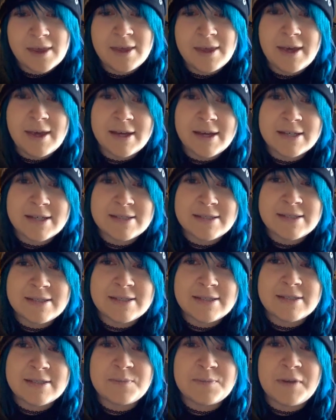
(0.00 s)
yes,
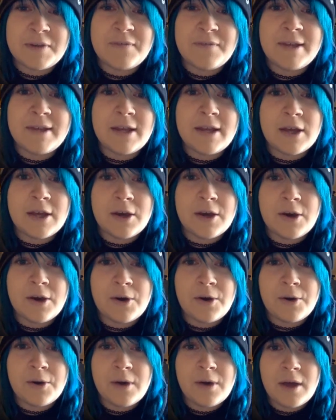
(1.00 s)
this is my
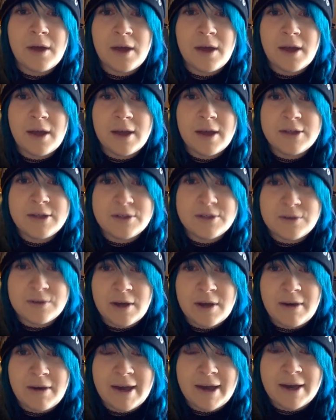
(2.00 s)
video. Don't
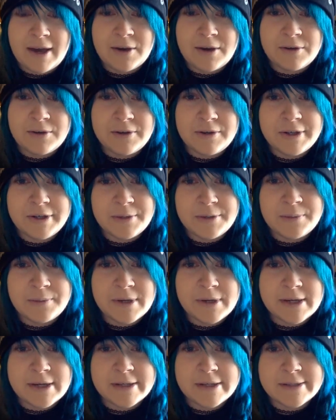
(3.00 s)
know how good it
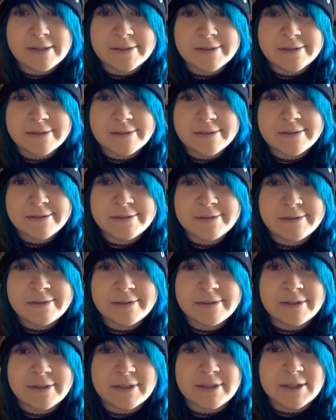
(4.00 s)
was.
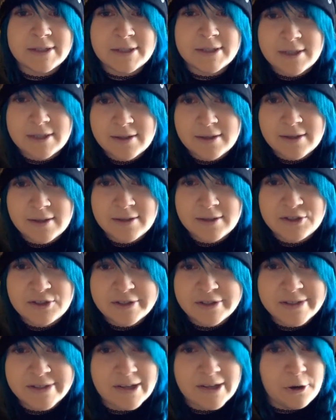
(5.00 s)
Eh,
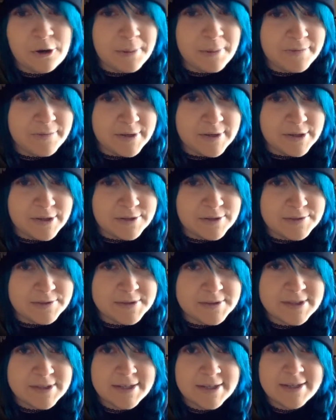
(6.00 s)
just like all my
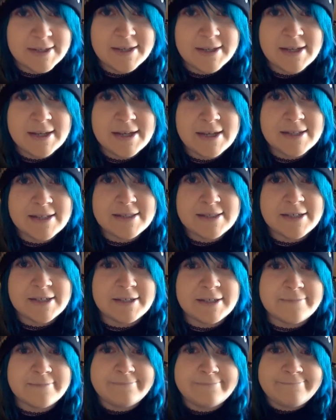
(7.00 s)
videos. It's
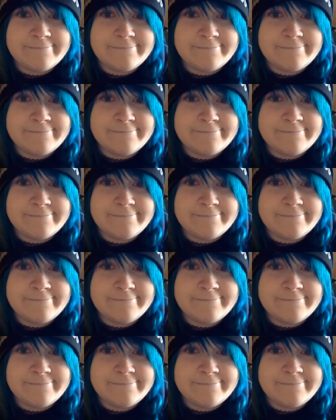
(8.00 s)
a